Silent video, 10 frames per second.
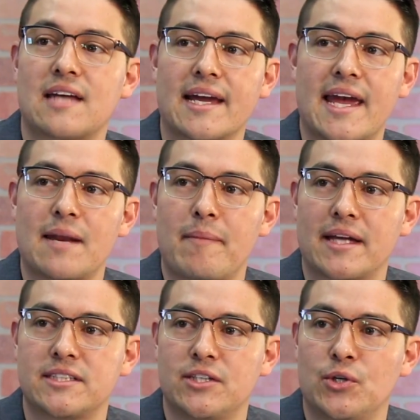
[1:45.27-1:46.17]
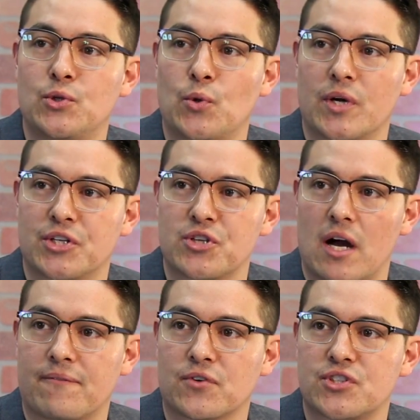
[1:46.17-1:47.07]
I can't imagine you doing a
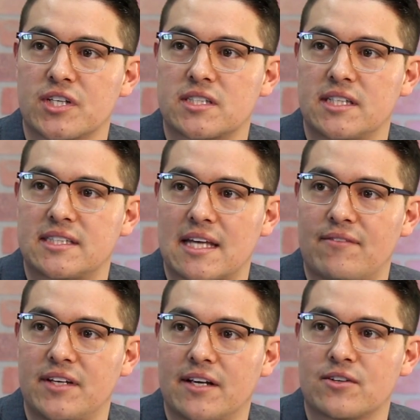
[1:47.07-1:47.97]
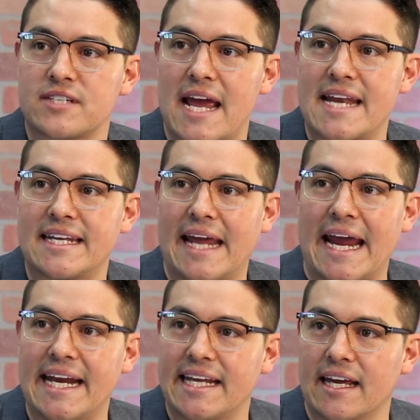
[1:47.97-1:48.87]
job for 67 years and
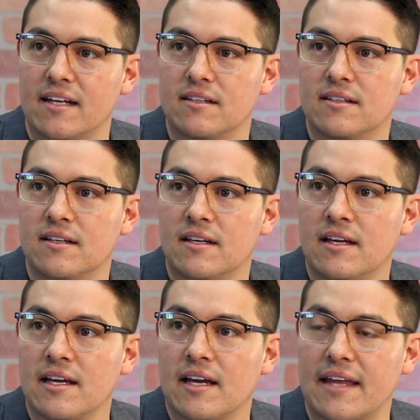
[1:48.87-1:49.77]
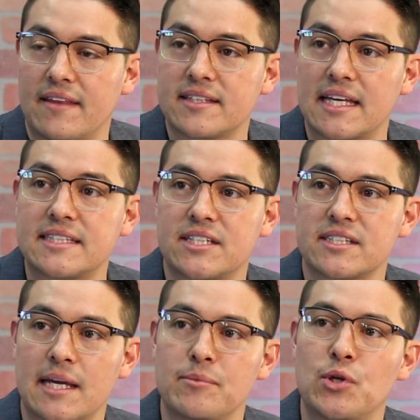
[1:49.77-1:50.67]
hating it. It's just him.